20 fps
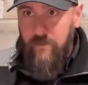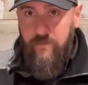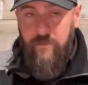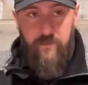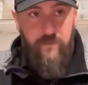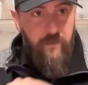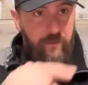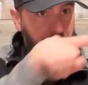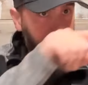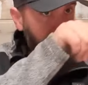
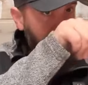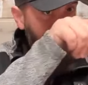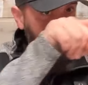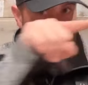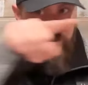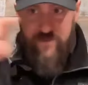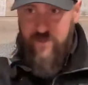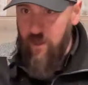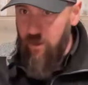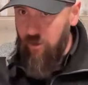the
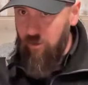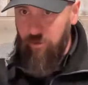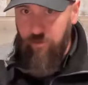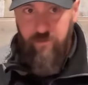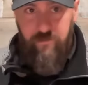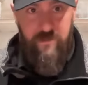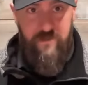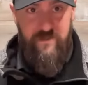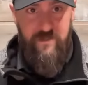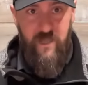levels all
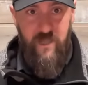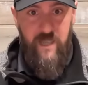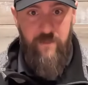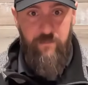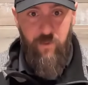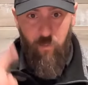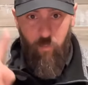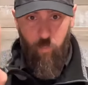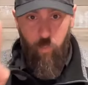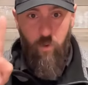looked the same,
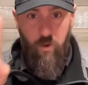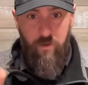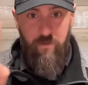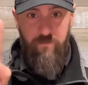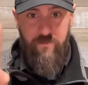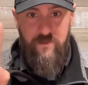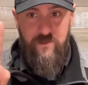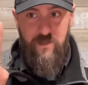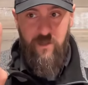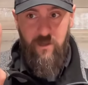but one
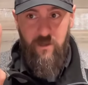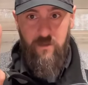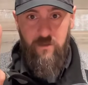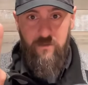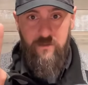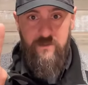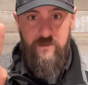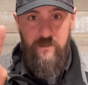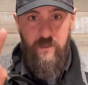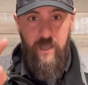of the
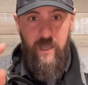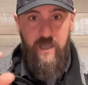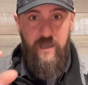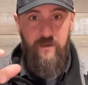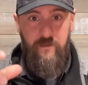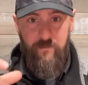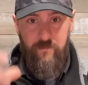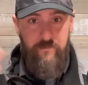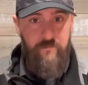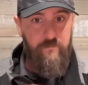jugs
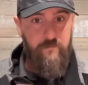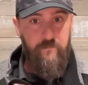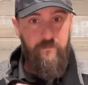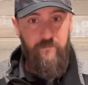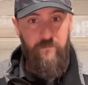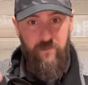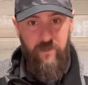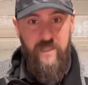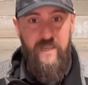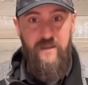had
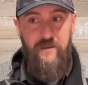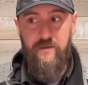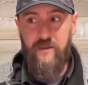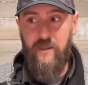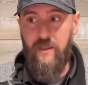leaked.